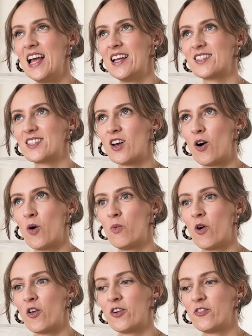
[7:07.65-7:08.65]
saw
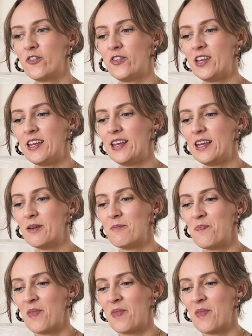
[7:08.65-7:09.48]
one of the